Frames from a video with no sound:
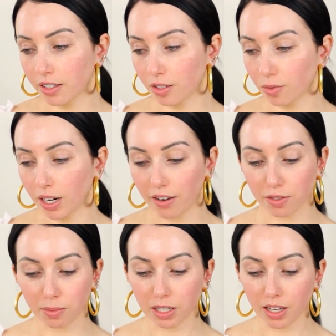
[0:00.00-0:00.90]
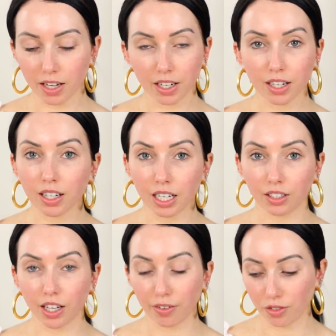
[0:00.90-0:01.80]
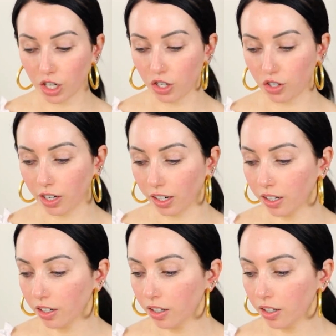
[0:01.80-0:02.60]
this would have to be like a life-changing